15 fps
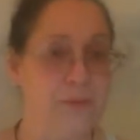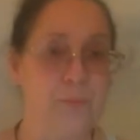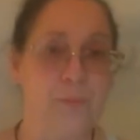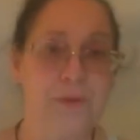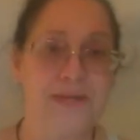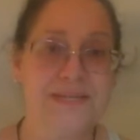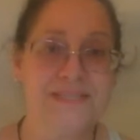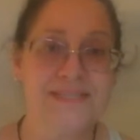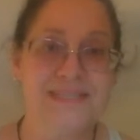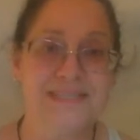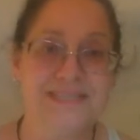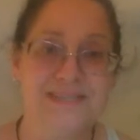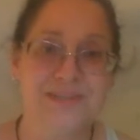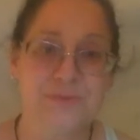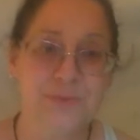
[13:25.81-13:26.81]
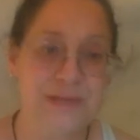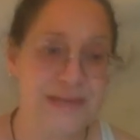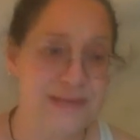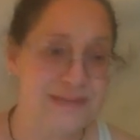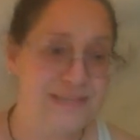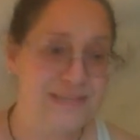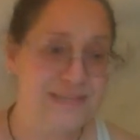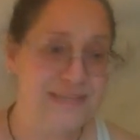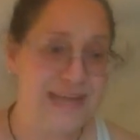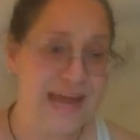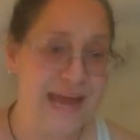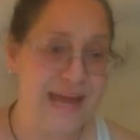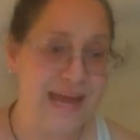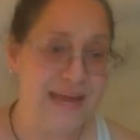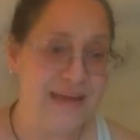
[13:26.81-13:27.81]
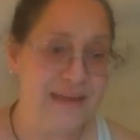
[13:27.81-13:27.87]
What is this doing today?